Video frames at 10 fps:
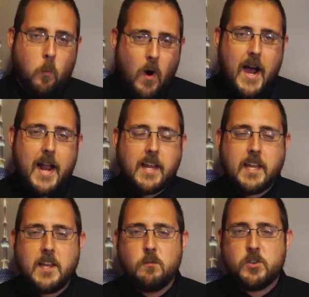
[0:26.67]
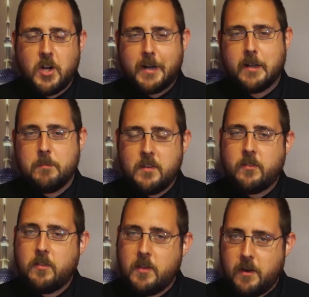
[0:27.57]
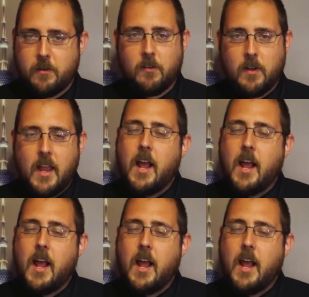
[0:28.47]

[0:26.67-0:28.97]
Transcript: why he shot up this theater.